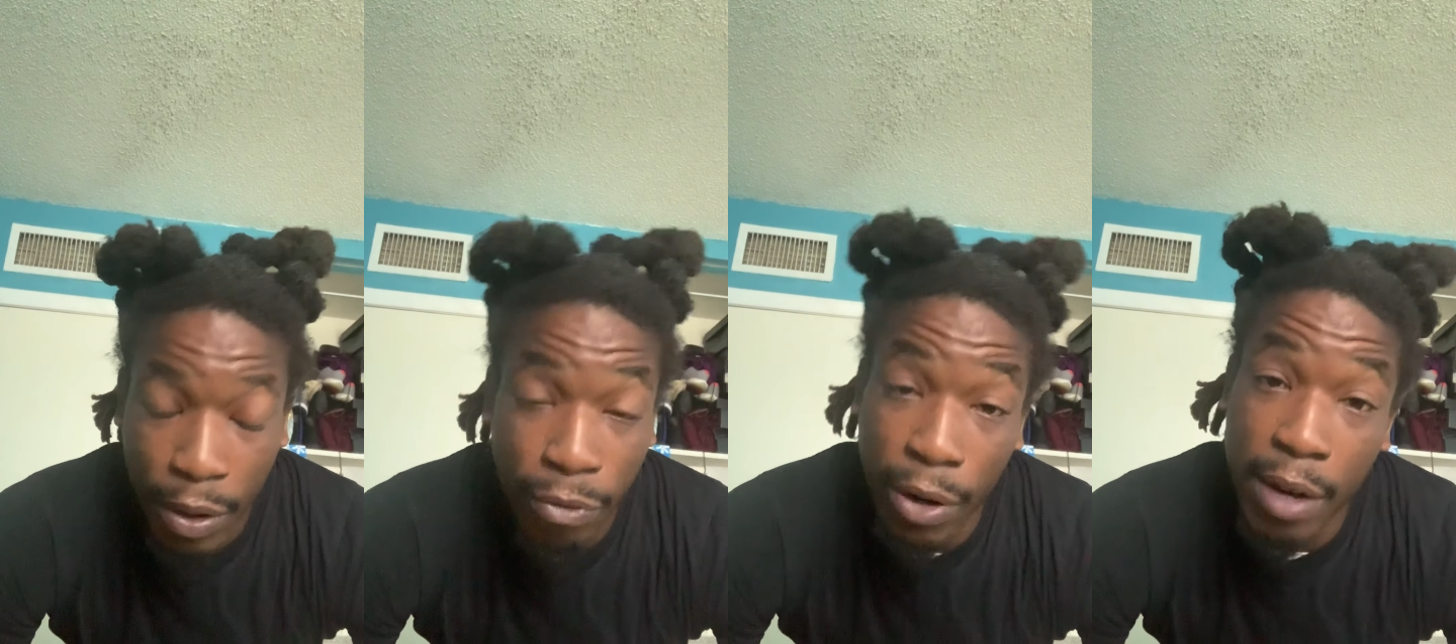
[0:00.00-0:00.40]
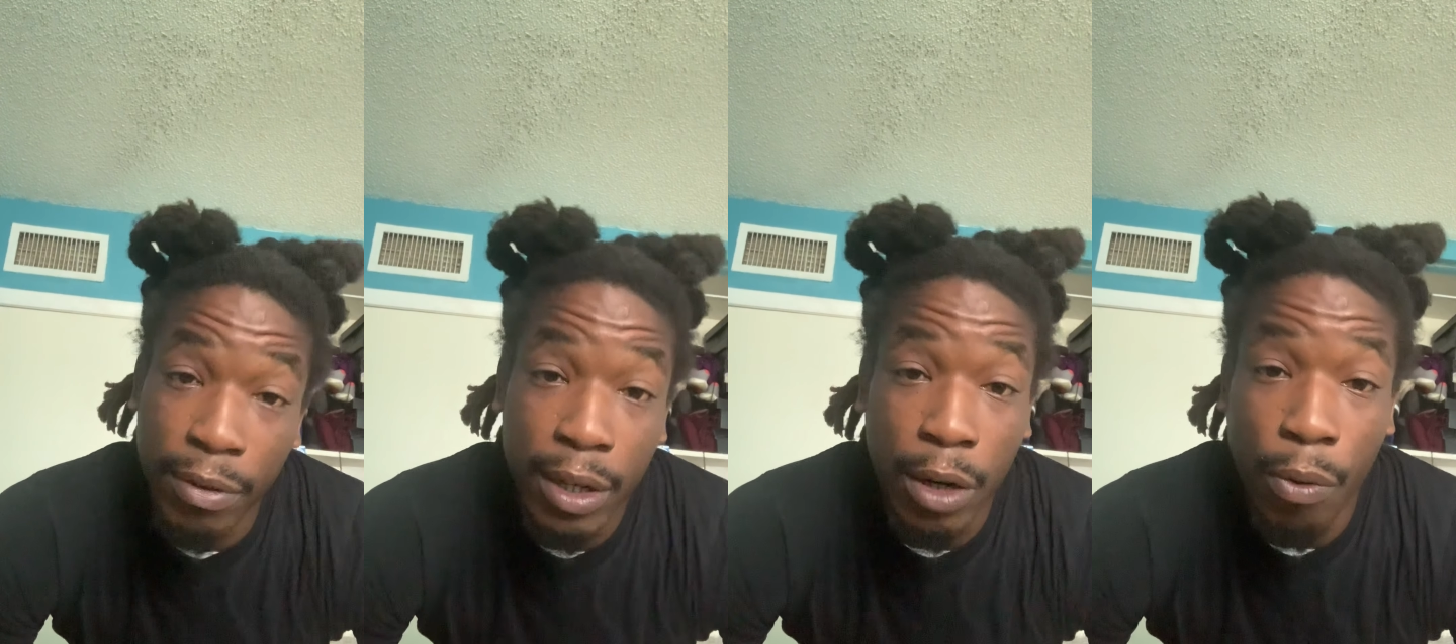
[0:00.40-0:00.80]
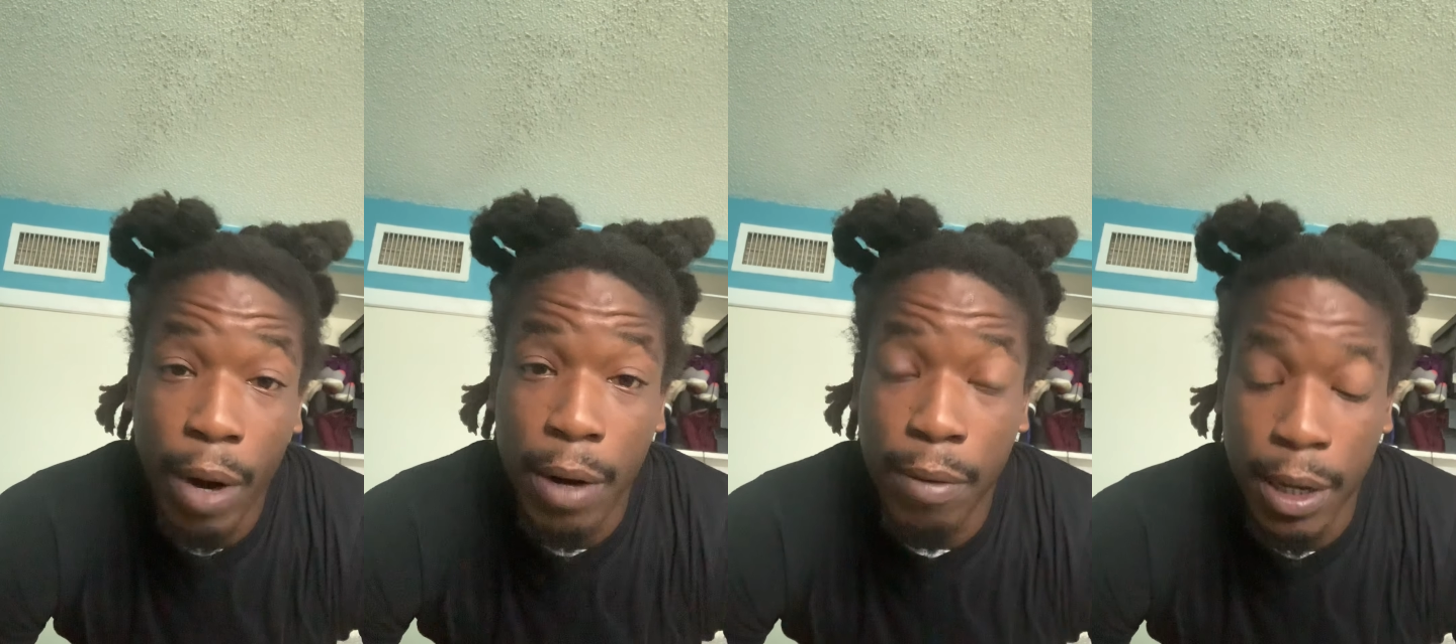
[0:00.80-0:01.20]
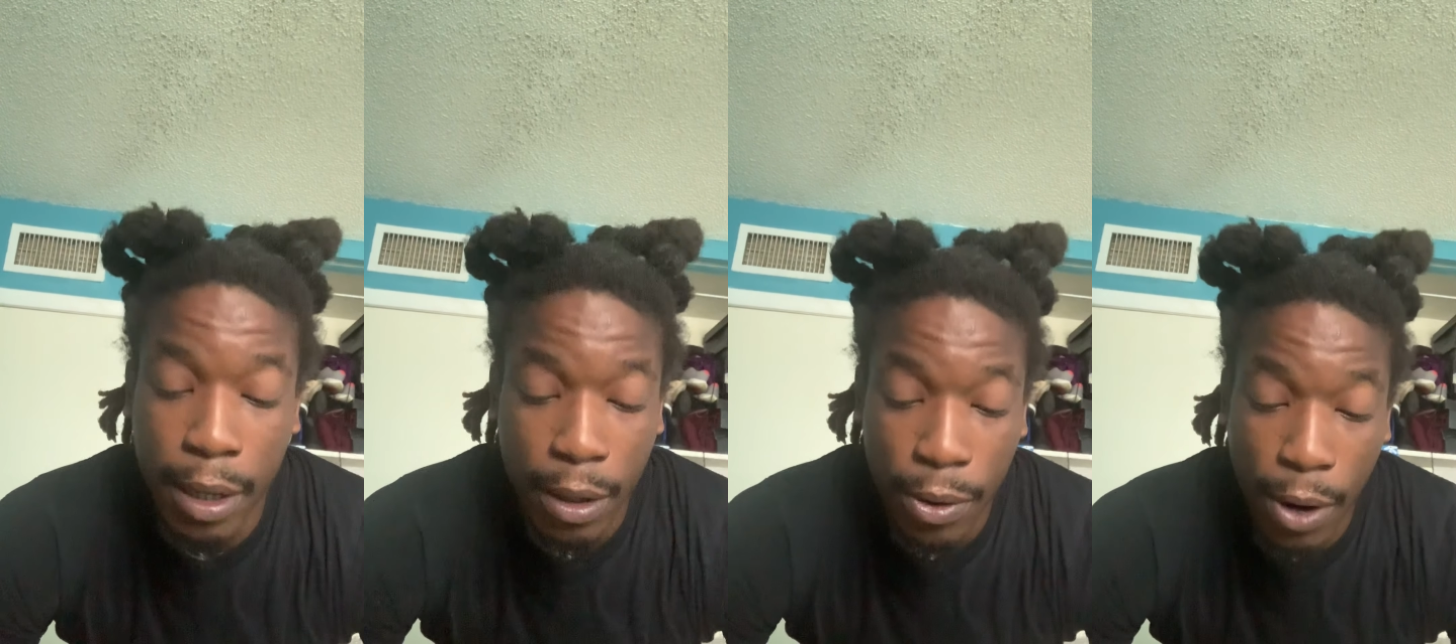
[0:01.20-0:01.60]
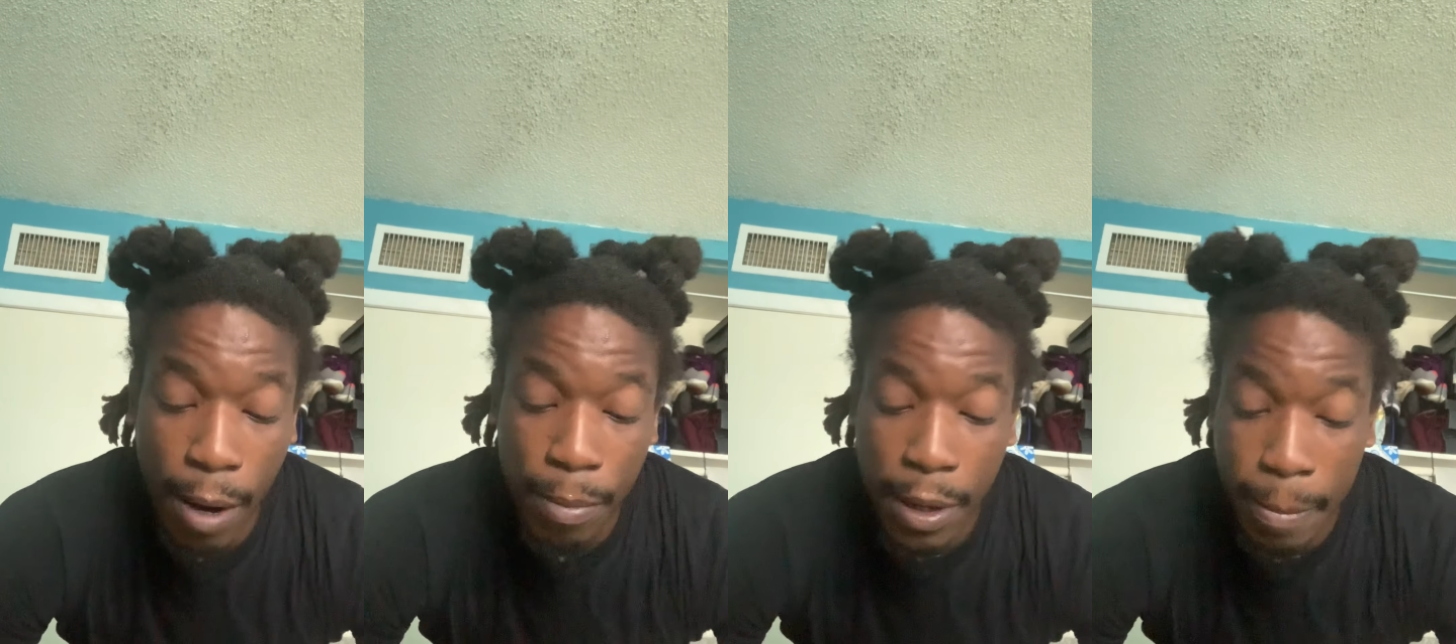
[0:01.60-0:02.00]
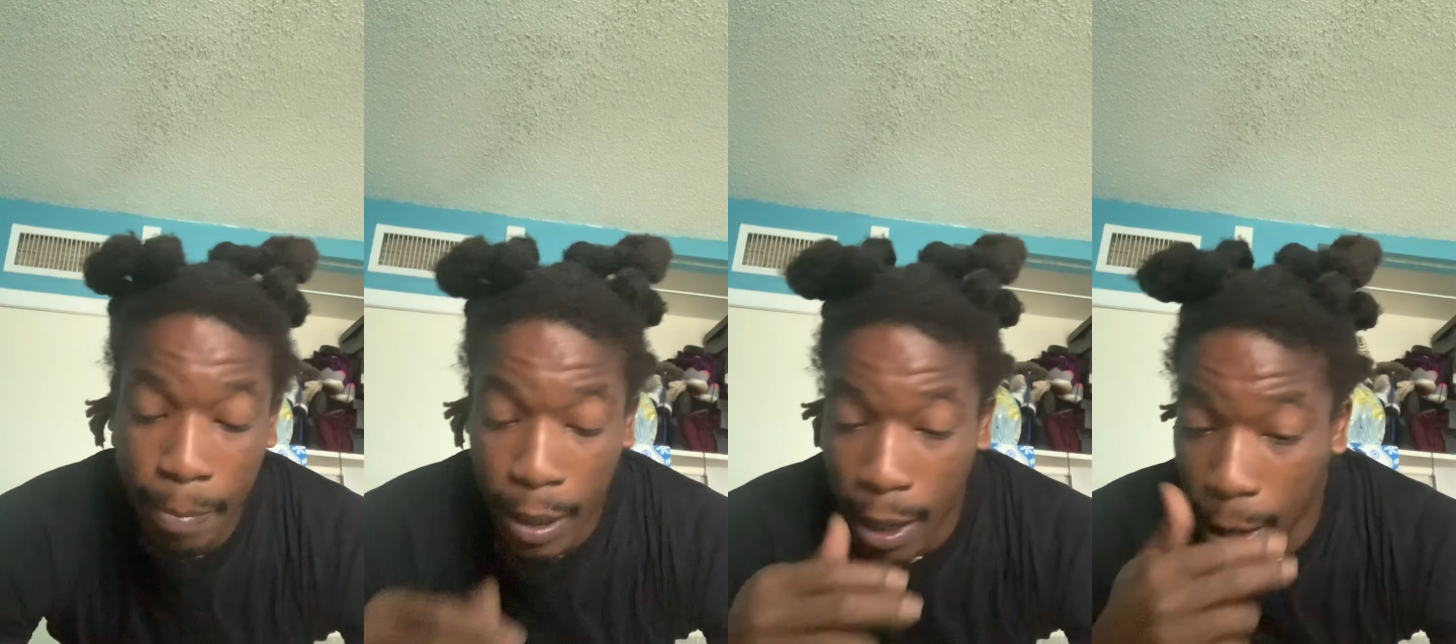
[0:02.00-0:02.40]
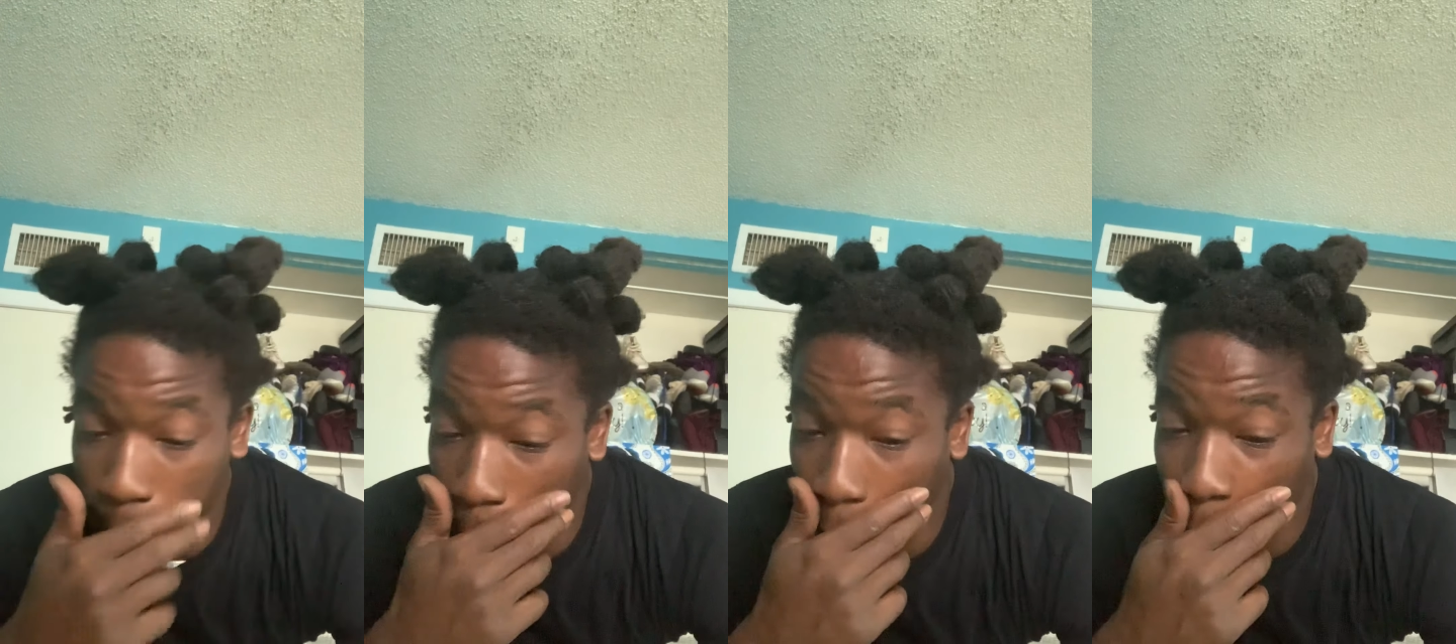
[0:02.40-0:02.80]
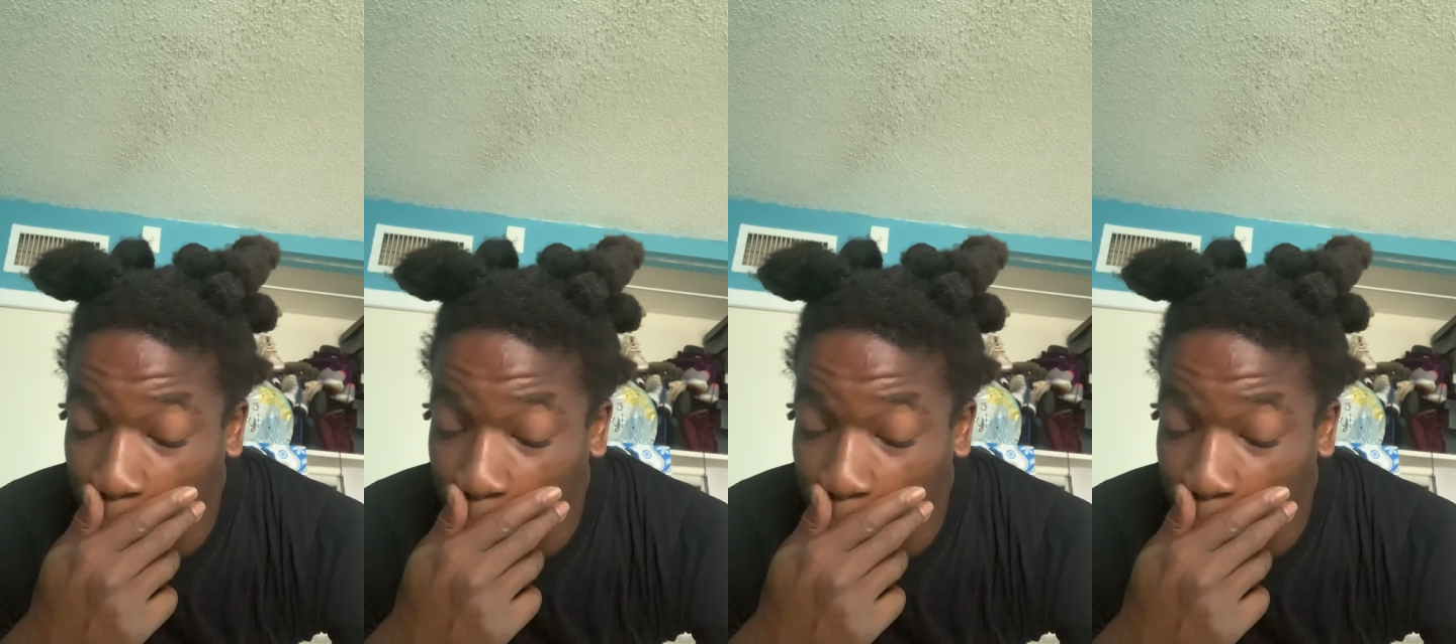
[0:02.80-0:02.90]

flavor in the right way. You know what I mean? Um,